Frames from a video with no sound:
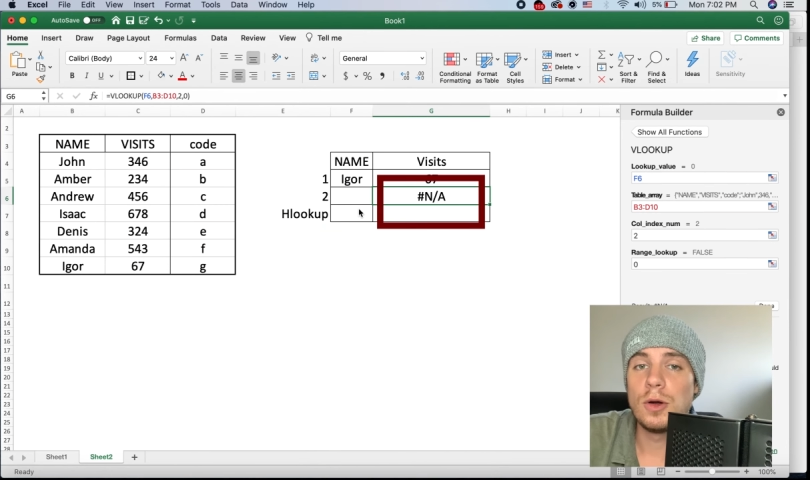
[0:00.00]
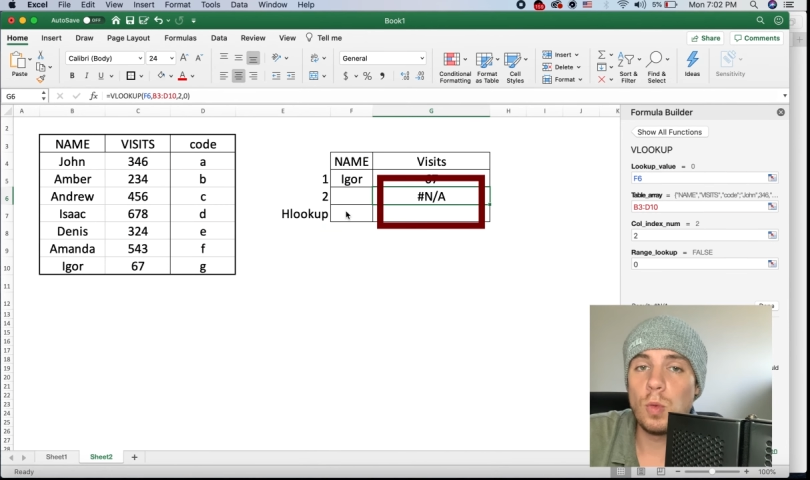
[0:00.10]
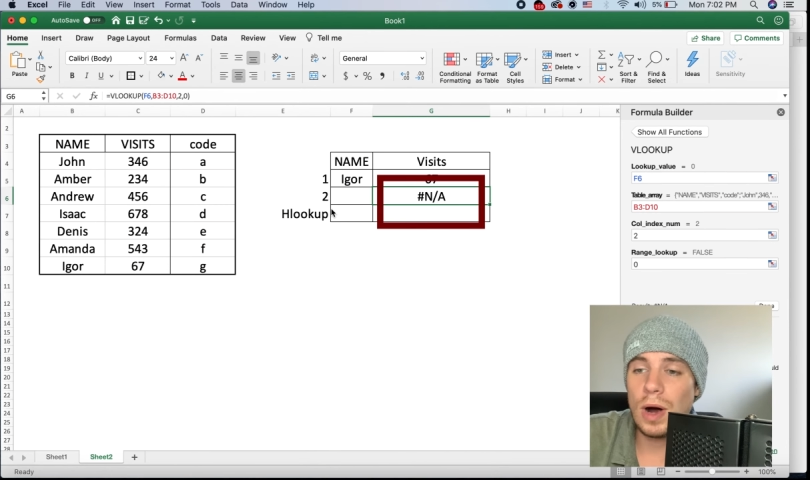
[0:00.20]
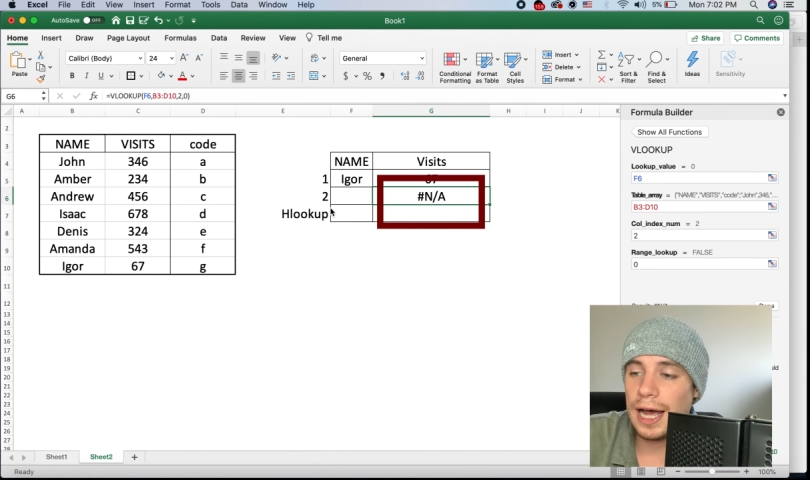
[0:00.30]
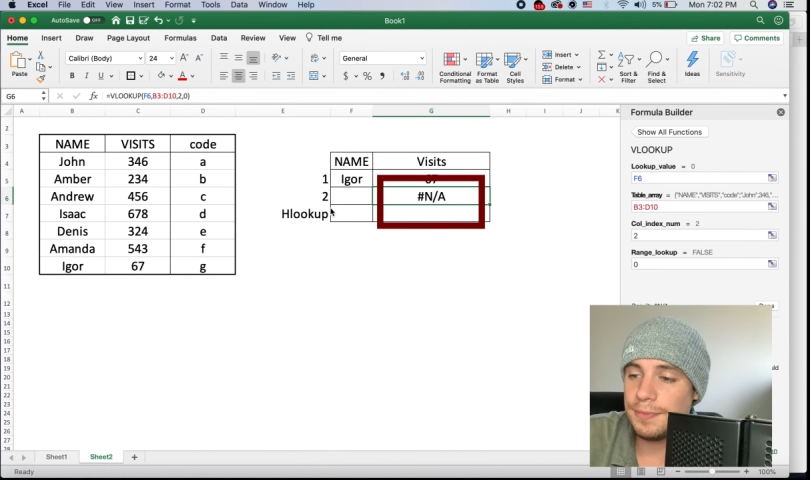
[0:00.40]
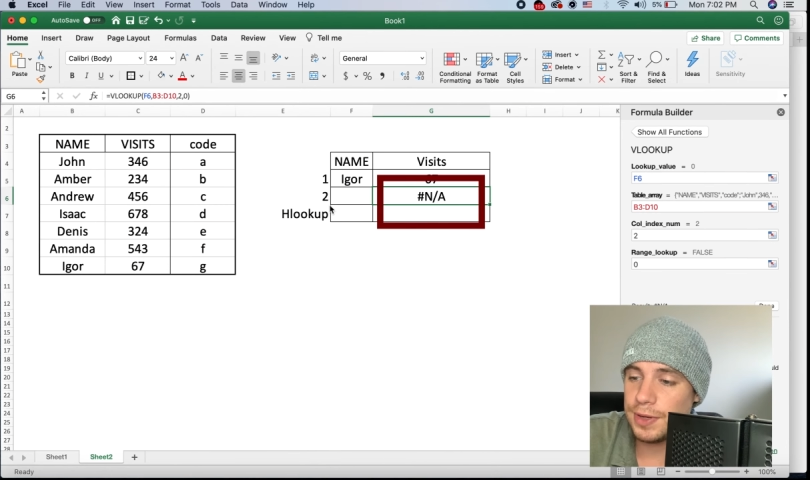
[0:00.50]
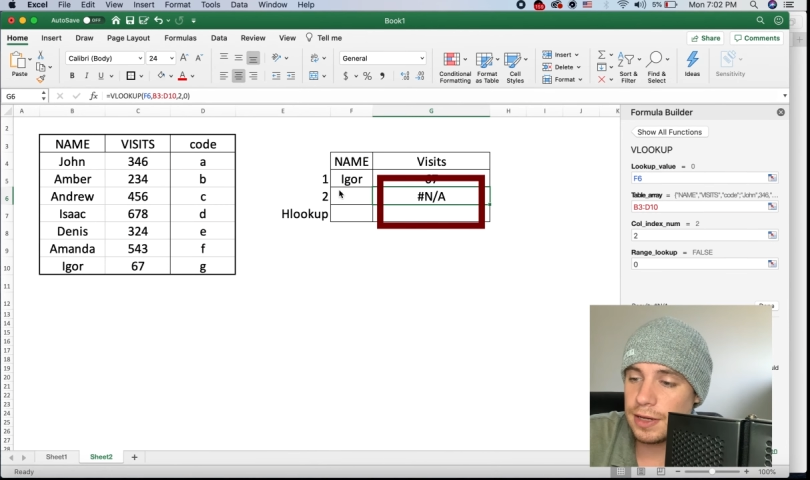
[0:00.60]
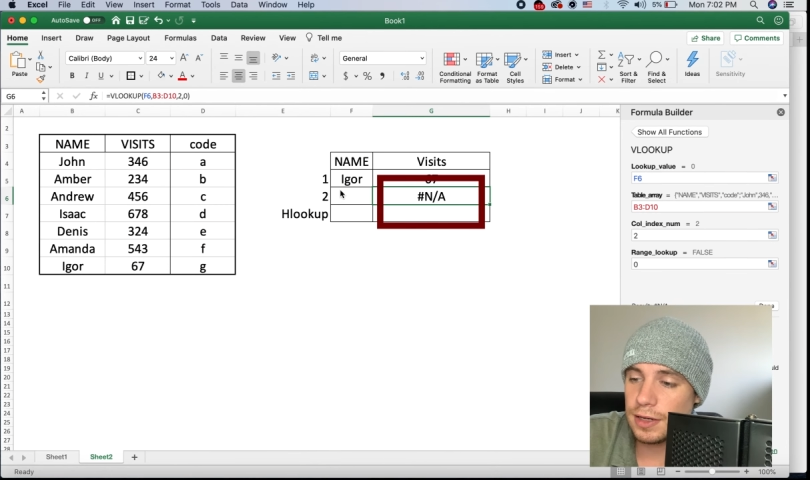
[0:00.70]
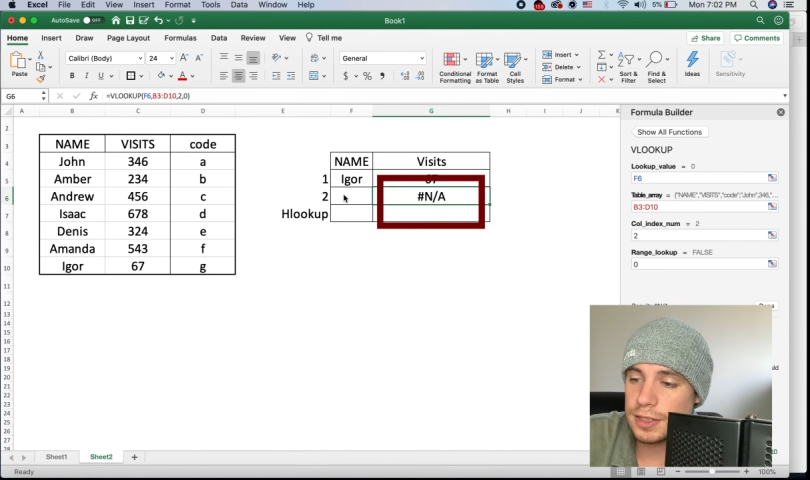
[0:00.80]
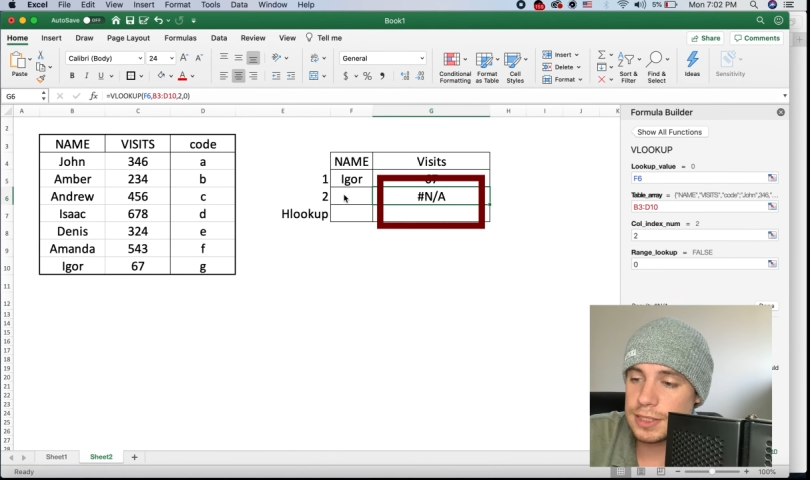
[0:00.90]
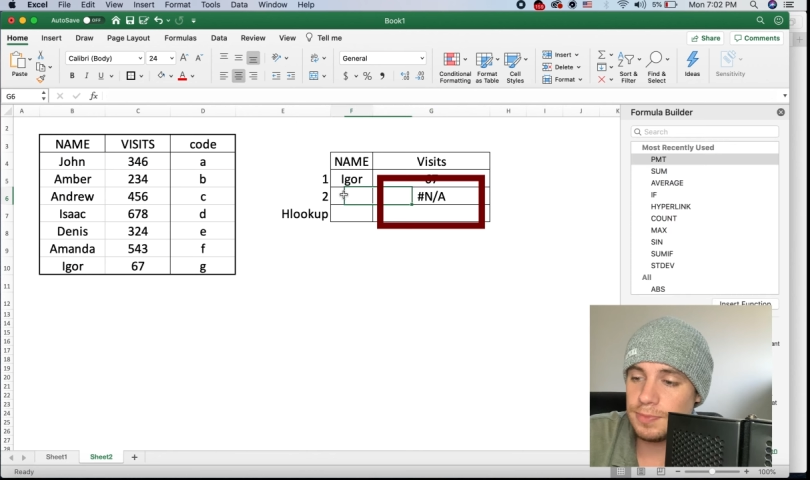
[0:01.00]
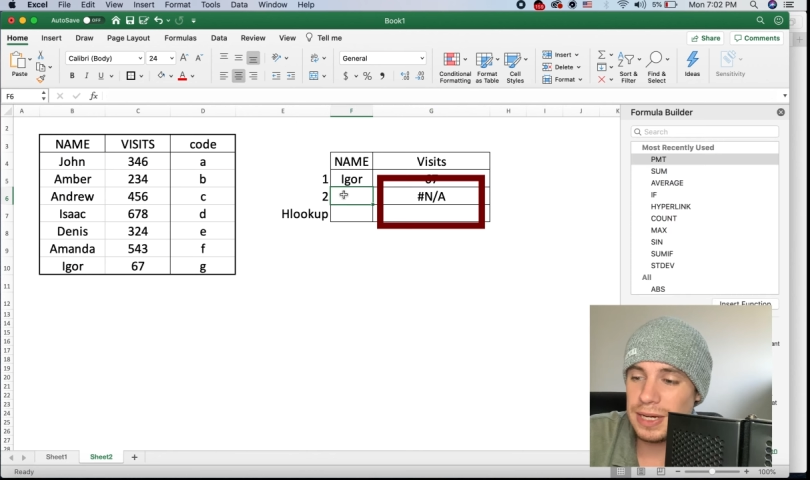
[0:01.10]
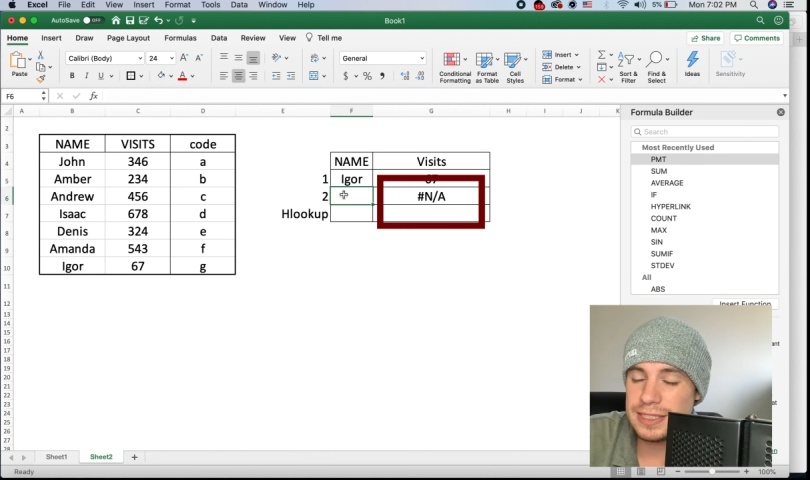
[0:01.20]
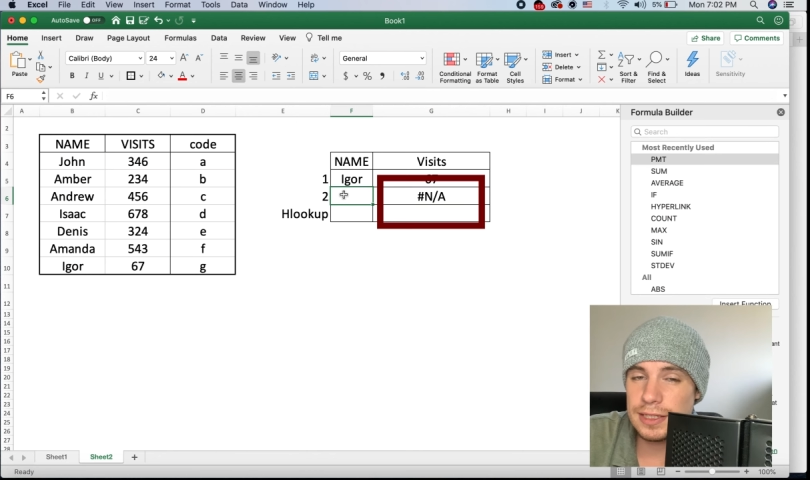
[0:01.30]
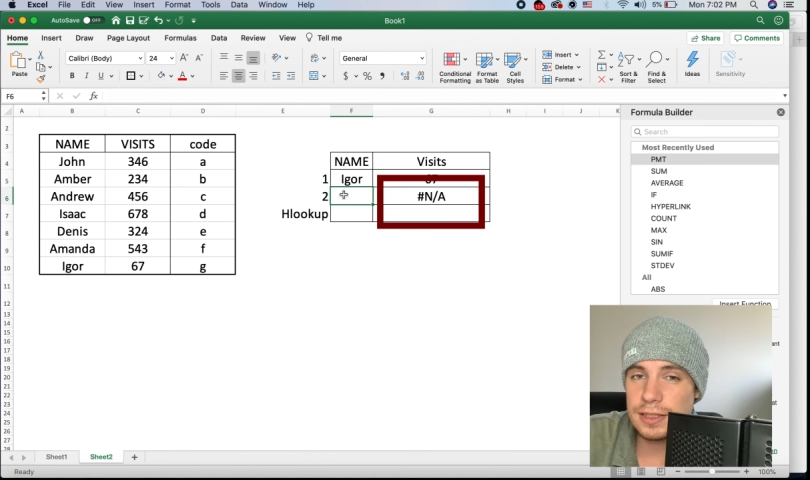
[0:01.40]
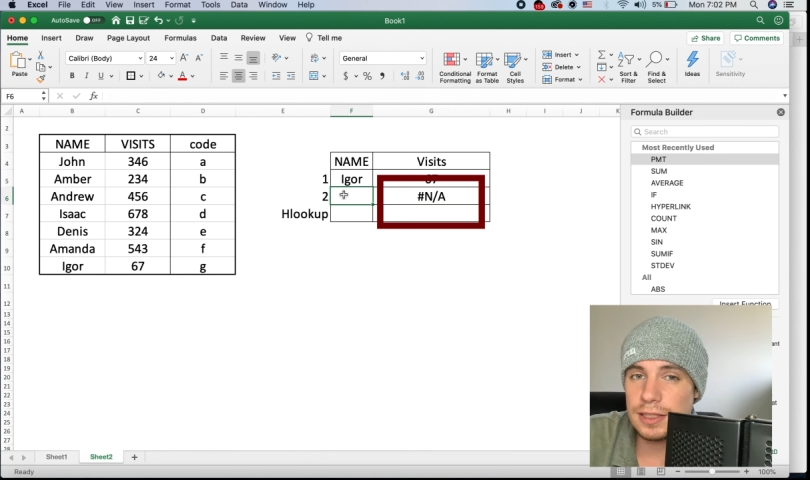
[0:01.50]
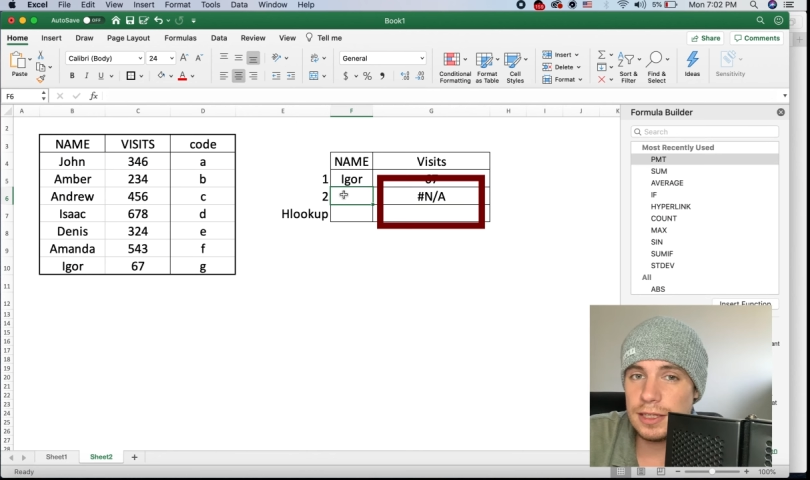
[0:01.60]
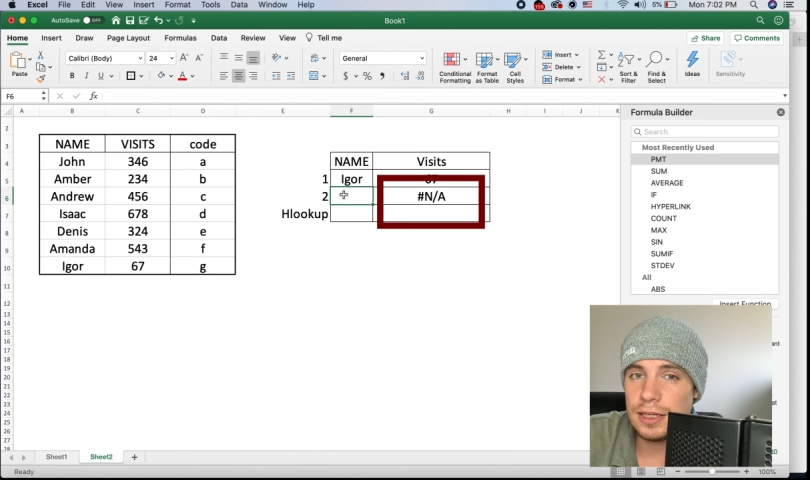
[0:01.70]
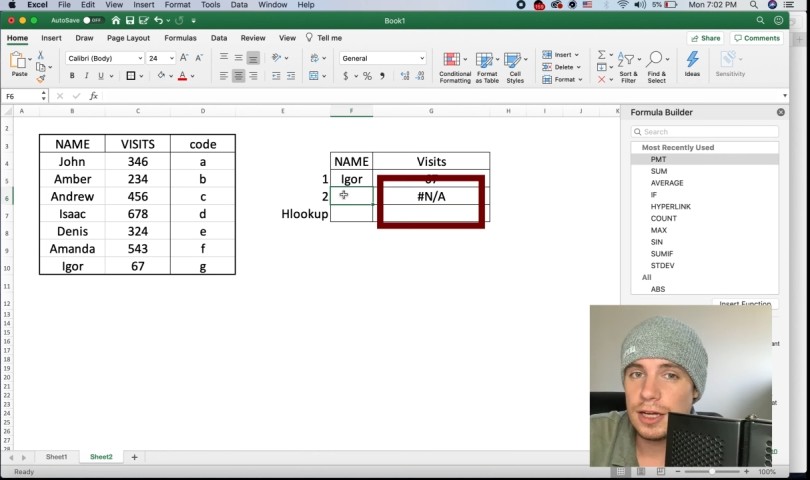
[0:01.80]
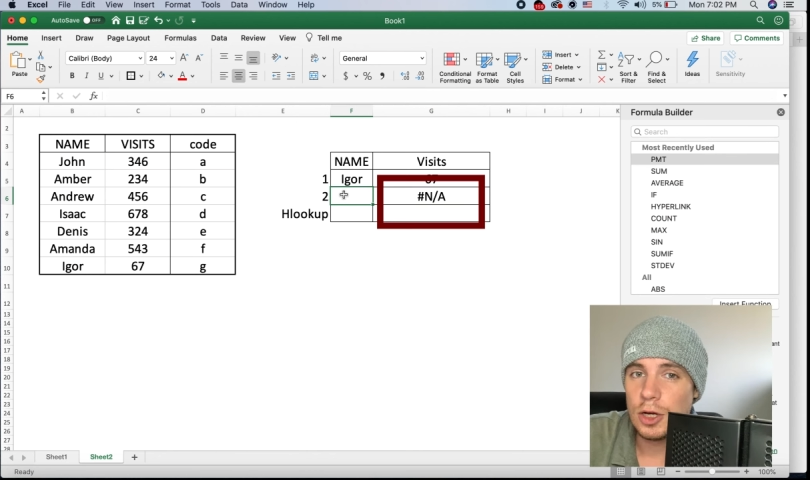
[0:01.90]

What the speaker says: Why? Because basically